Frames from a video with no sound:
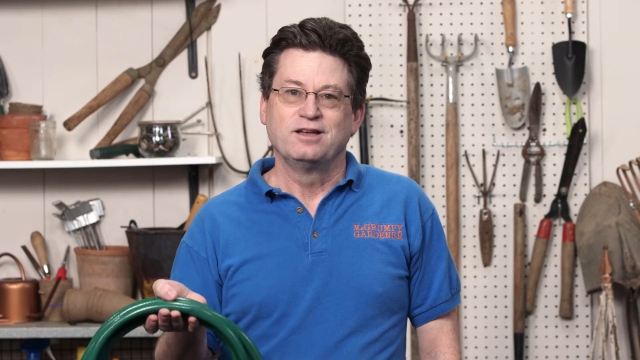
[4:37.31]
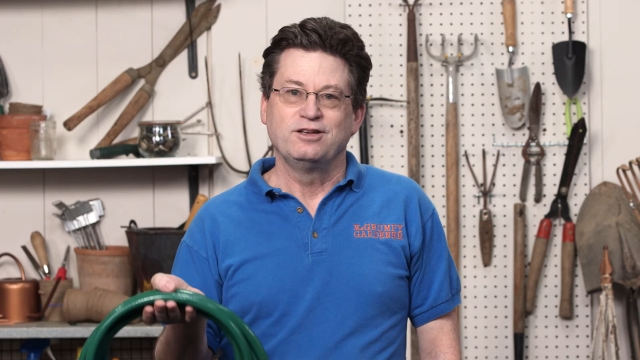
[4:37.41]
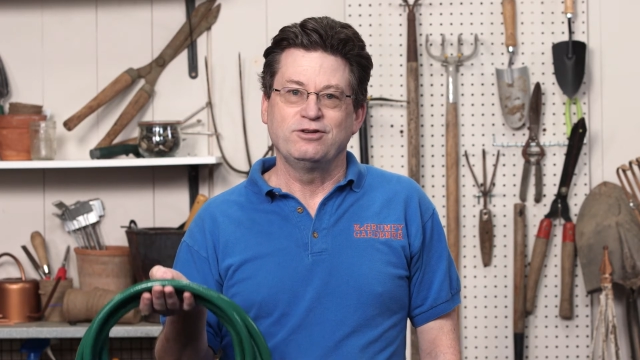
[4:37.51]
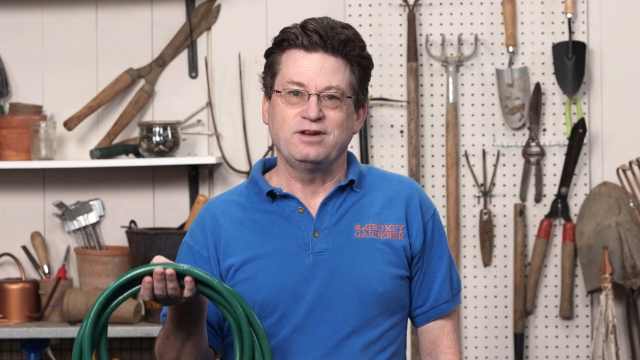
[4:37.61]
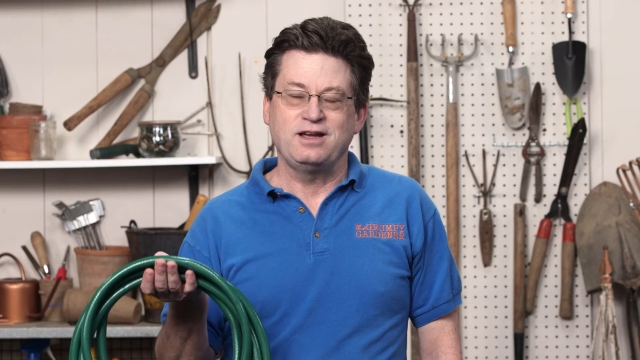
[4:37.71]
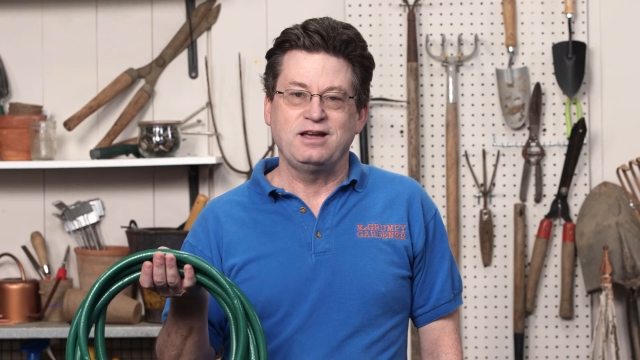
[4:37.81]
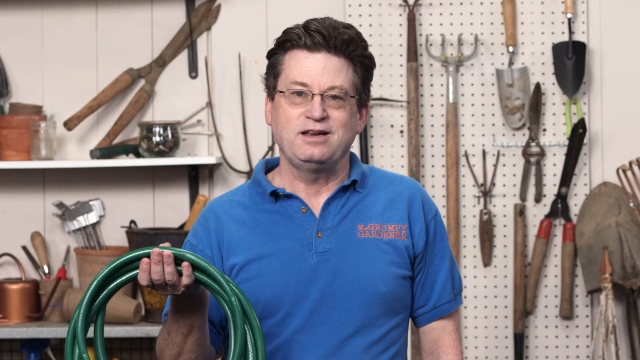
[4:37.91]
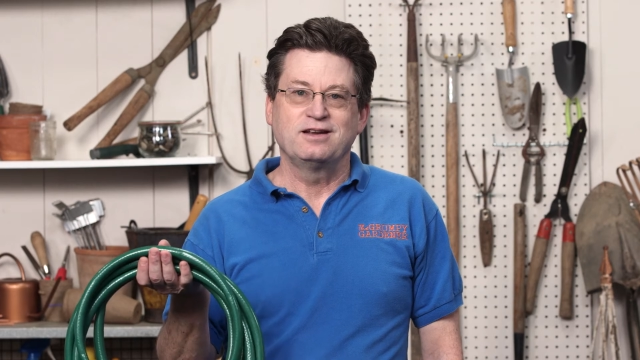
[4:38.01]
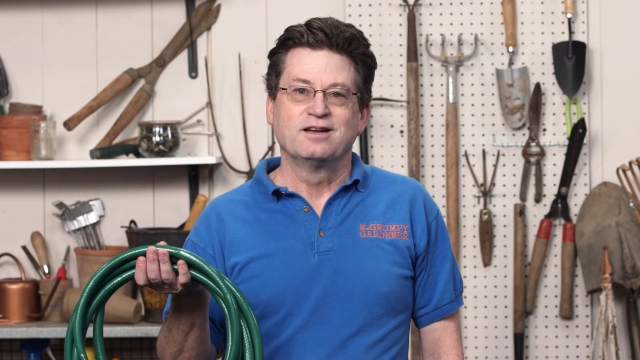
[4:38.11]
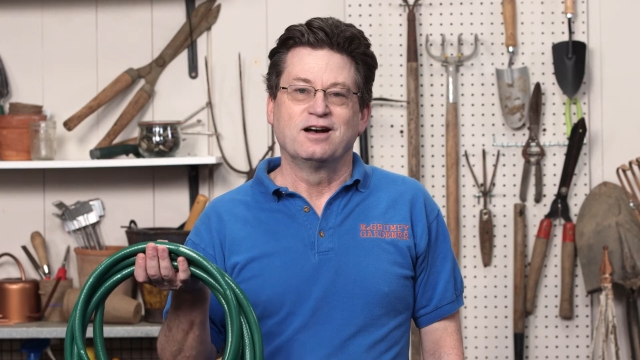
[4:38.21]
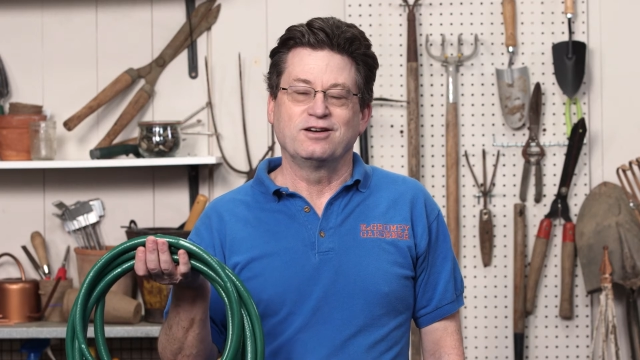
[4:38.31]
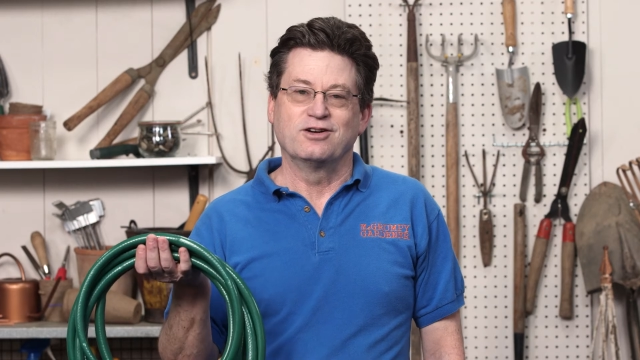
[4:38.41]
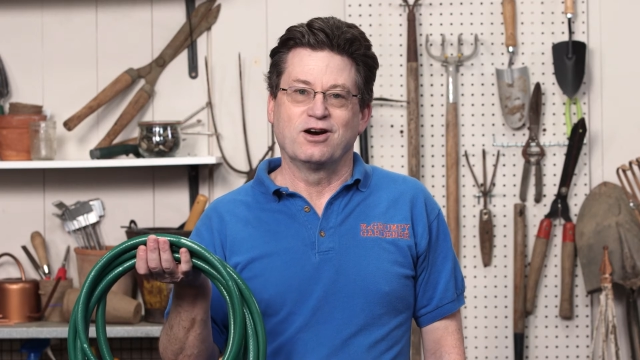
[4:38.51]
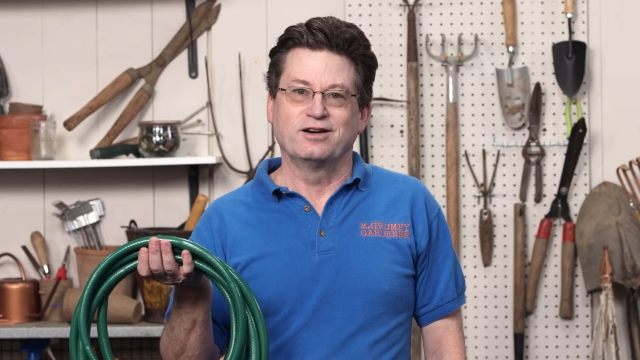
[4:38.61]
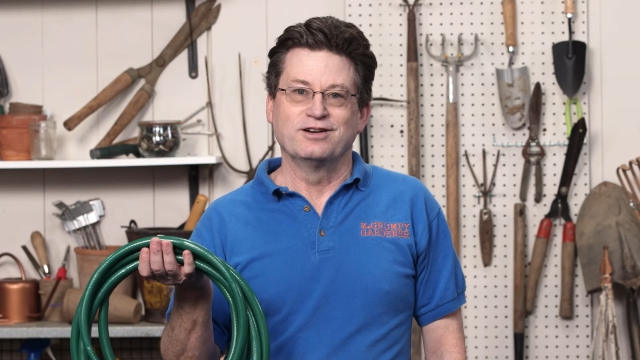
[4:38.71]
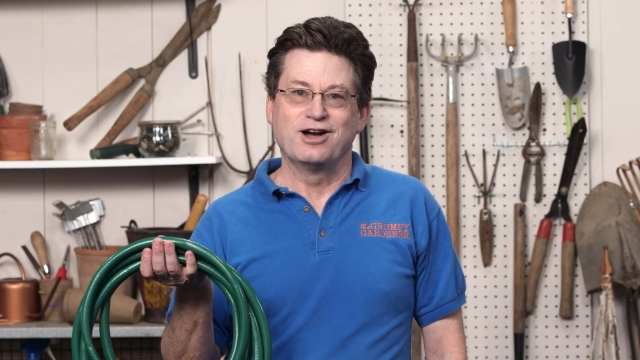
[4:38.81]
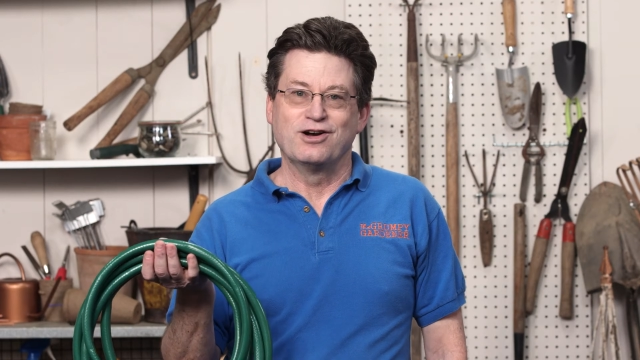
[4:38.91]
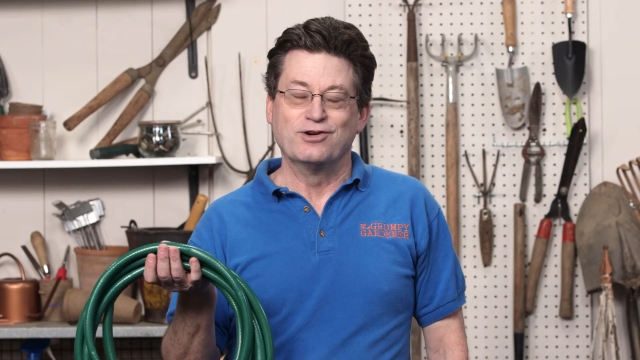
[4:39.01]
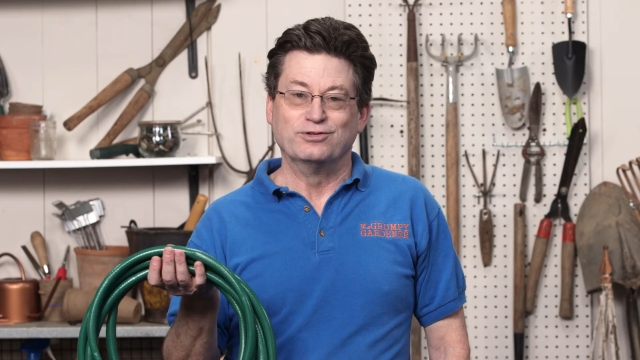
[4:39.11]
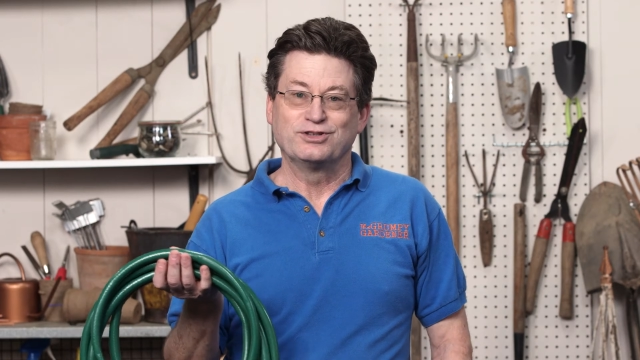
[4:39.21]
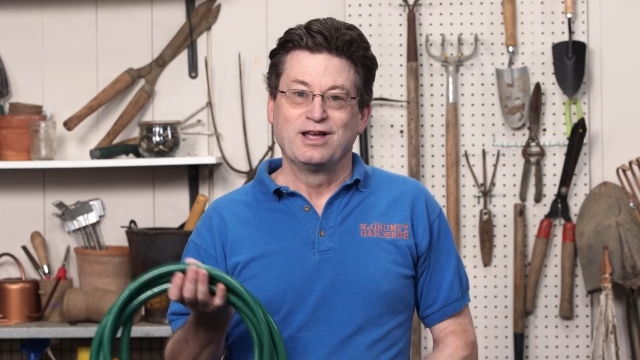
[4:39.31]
You need a garden hose.